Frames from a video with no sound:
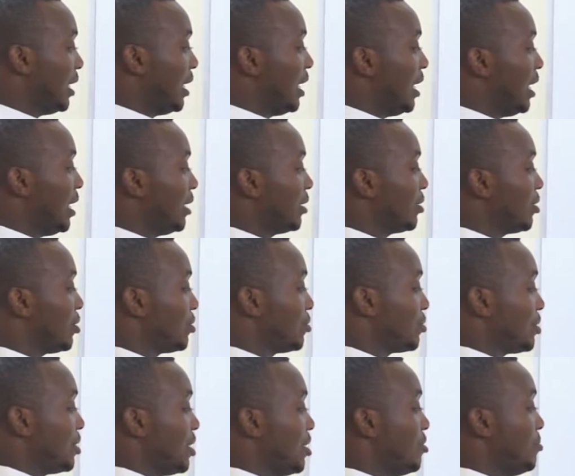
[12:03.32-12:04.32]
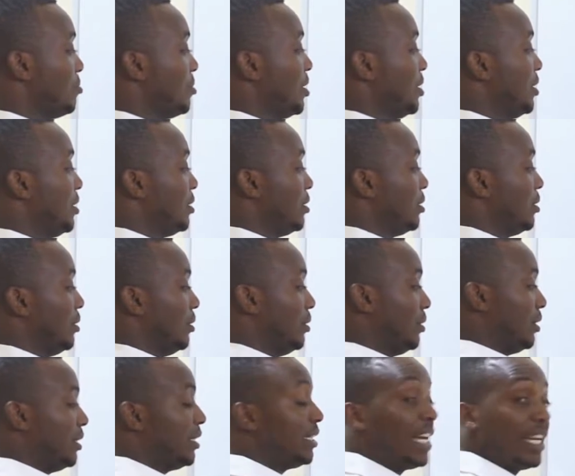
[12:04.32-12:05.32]
R equals to
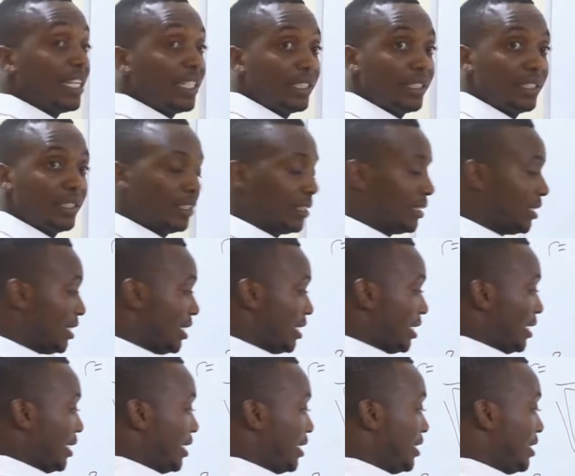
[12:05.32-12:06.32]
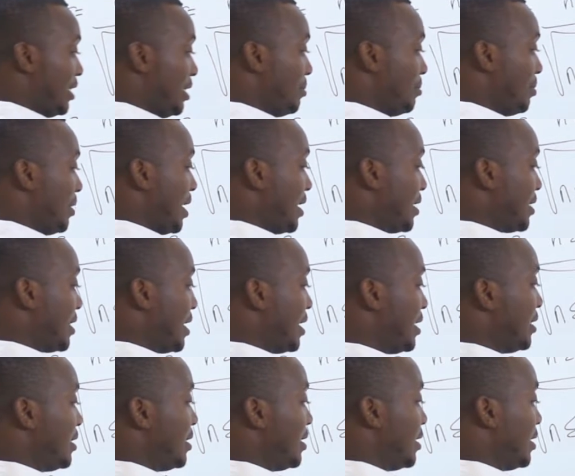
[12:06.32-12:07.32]
0.9. It implies
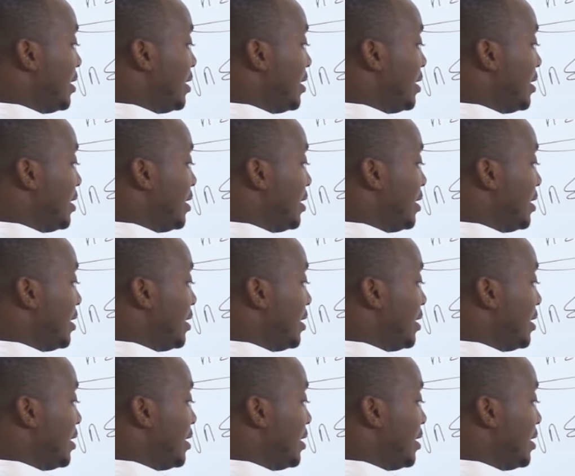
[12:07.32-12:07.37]
that